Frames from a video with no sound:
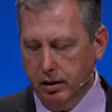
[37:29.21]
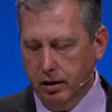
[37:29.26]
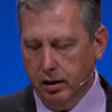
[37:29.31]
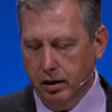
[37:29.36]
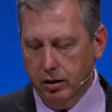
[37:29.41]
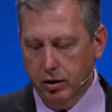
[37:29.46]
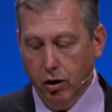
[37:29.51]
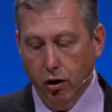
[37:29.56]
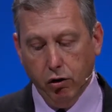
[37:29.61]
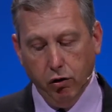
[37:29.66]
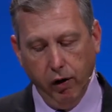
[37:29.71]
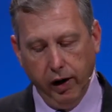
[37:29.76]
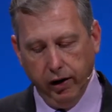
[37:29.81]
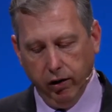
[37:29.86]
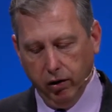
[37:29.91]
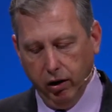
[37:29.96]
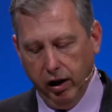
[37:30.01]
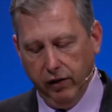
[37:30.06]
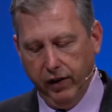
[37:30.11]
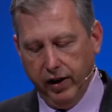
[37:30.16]
No greater
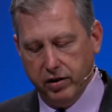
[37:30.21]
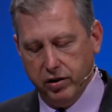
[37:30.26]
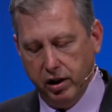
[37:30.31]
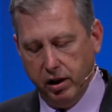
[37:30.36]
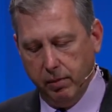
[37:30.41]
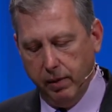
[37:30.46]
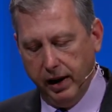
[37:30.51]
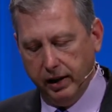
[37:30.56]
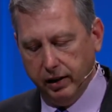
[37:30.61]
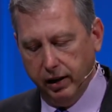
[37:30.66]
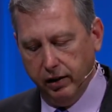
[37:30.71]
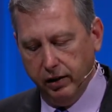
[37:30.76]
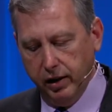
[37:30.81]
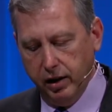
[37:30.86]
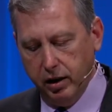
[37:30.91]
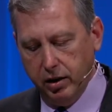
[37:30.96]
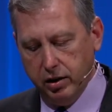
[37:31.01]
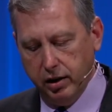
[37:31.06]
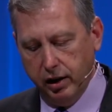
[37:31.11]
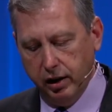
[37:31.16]
love has any man than
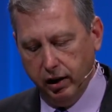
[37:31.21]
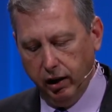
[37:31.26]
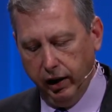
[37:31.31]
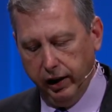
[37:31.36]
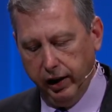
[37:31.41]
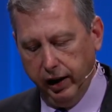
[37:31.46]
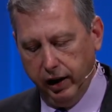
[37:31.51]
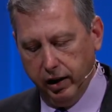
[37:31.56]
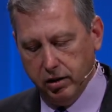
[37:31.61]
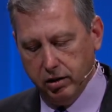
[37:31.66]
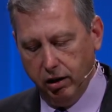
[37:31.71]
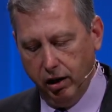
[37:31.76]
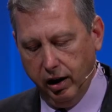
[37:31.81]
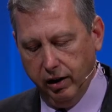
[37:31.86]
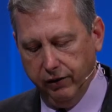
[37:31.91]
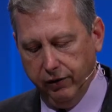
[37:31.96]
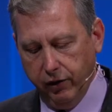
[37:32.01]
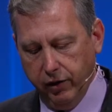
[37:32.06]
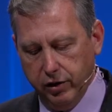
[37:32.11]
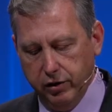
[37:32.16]
this, than to lay down his life
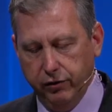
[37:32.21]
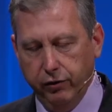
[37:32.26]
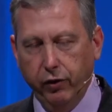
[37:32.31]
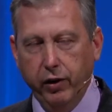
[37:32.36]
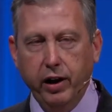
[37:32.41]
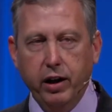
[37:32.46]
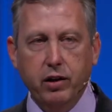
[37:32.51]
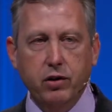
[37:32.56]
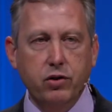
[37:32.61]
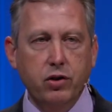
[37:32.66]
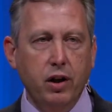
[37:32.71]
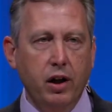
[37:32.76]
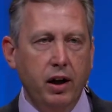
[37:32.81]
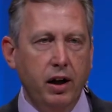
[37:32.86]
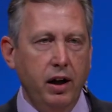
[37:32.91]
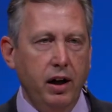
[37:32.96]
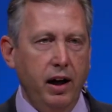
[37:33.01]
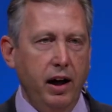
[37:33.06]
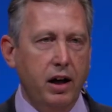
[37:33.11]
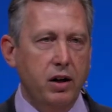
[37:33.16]
for his friends.
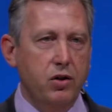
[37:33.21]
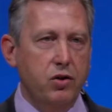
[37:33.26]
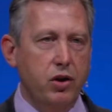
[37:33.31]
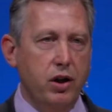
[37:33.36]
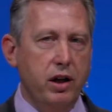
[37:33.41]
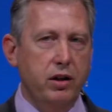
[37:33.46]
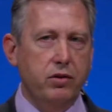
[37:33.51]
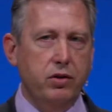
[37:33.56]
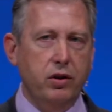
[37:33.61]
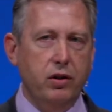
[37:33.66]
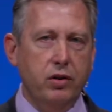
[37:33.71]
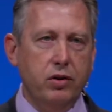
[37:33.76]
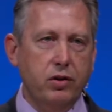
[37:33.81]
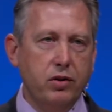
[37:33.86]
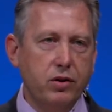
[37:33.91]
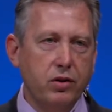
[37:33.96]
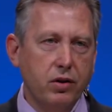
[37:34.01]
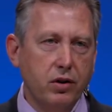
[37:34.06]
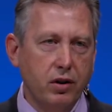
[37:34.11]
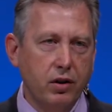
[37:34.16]
And
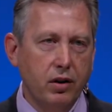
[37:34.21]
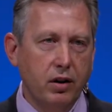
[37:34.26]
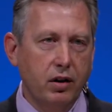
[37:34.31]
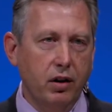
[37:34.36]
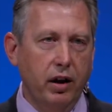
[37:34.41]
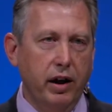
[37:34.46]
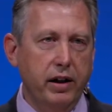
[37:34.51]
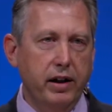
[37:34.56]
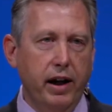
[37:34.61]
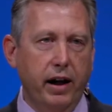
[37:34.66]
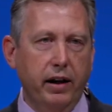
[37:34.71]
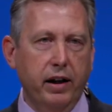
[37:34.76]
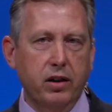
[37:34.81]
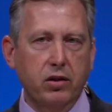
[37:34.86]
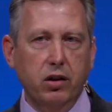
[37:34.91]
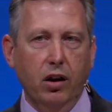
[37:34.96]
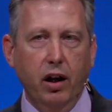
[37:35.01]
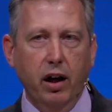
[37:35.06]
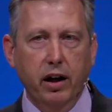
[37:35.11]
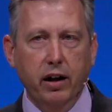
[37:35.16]
Jesus laid down his
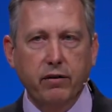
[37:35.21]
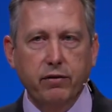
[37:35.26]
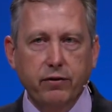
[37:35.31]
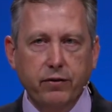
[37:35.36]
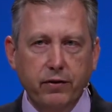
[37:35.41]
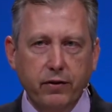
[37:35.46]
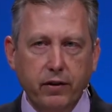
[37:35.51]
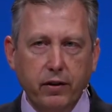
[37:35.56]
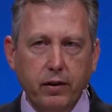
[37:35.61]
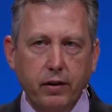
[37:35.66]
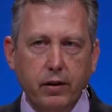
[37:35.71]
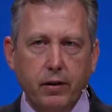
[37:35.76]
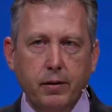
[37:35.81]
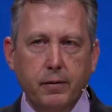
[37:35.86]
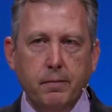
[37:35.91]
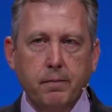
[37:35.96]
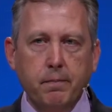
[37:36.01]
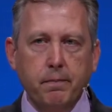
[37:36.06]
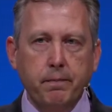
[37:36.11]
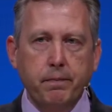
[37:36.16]
life
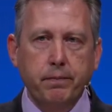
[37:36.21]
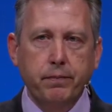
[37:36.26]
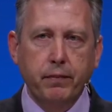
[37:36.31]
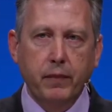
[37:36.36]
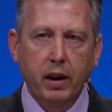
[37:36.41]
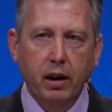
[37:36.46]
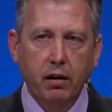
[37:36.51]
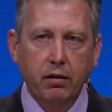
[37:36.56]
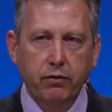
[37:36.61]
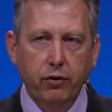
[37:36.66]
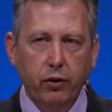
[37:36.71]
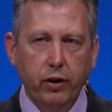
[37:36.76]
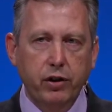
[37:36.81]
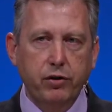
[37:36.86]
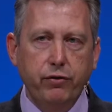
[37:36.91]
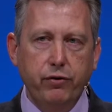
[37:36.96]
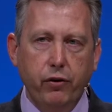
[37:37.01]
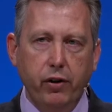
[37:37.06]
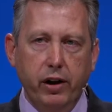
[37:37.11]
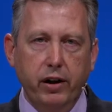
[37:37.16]
for his
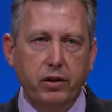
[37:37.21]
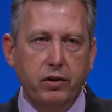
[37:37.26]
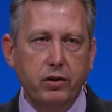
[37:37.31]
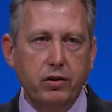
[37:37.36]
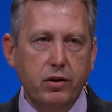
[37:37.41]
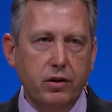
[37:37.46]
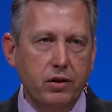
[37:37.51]
friends.